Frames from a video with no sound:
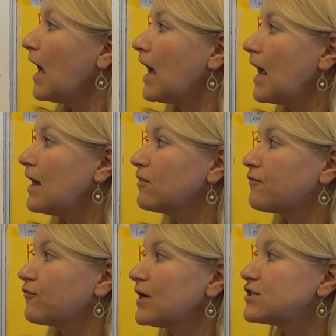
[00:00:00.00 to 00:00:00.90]
and the
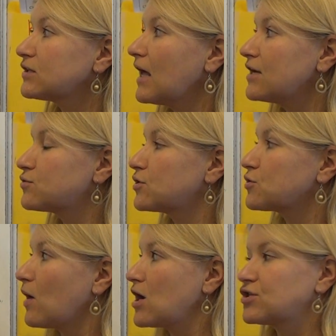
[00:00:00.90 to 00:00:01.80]
French let George
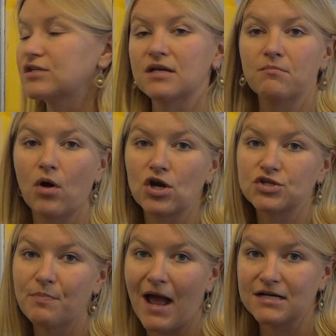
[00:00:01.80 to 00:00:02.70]
Washington
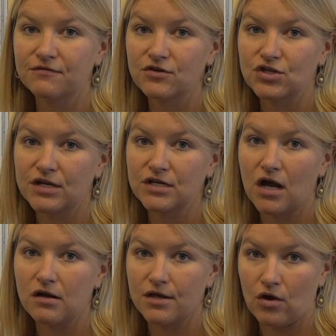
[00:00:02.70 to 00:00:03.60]
march back to
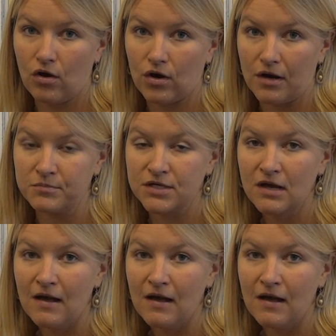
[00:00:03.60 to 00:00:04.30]
Virginia unharmed.